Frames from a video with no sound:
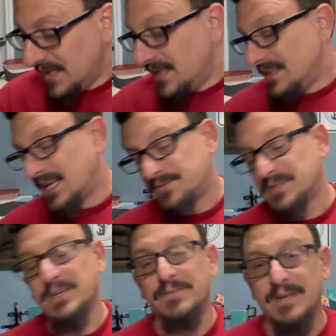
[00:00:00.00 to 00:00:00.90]
that's what's
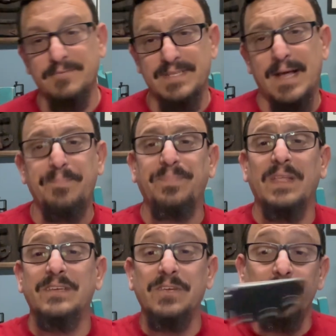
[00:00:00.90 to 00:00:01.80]
going on with that.
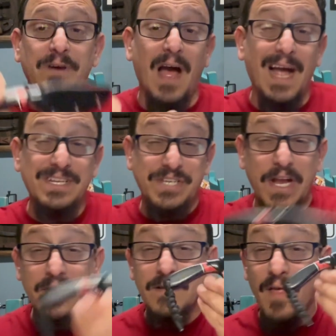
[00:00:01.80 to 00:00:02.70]
So I
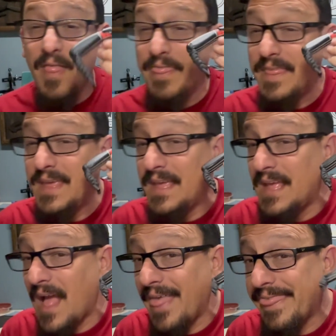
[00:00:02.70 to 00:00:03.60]
shared
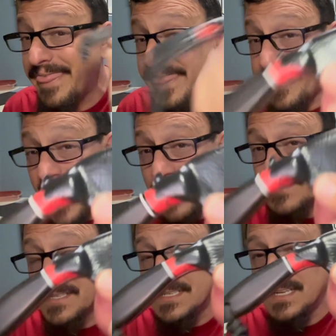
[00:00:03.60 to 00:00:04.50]
the
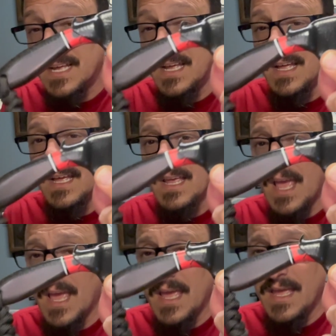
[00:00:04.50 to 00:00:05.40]

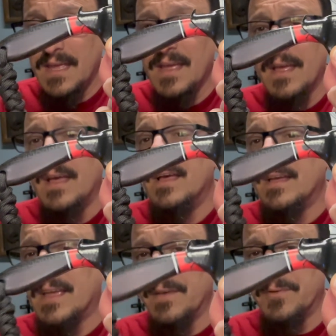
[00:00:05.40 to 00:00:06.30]
1,000K
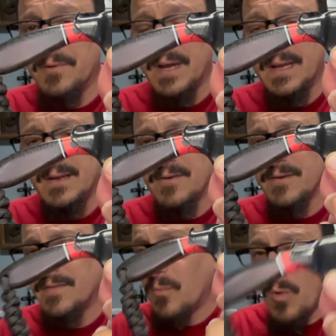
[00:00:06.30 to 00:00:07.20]
giveaway,
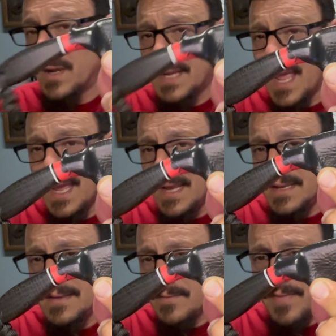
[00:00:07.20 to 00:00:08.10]
or the
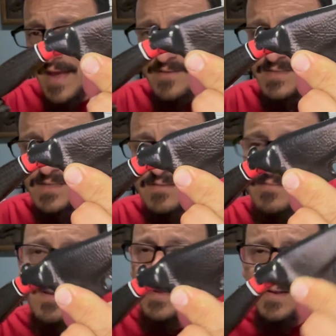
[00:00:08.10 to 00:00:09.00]
1K
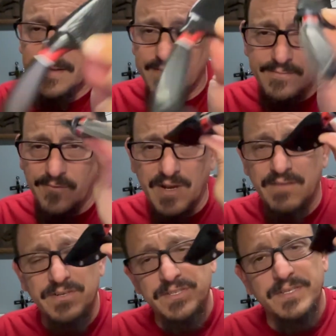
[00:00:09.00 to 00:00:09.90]
1,000
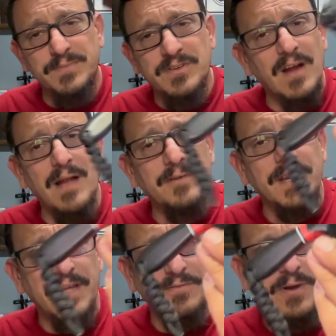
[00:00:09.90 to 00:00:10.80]
whatever subscriber
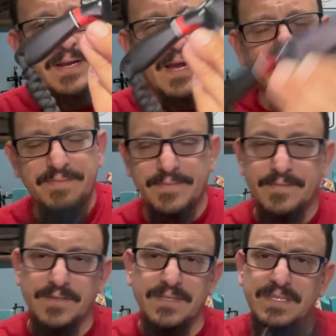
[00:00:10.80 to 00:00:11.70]
giveaway knife.
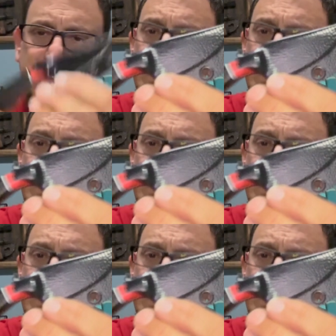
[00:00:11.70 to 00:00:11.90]
So this is the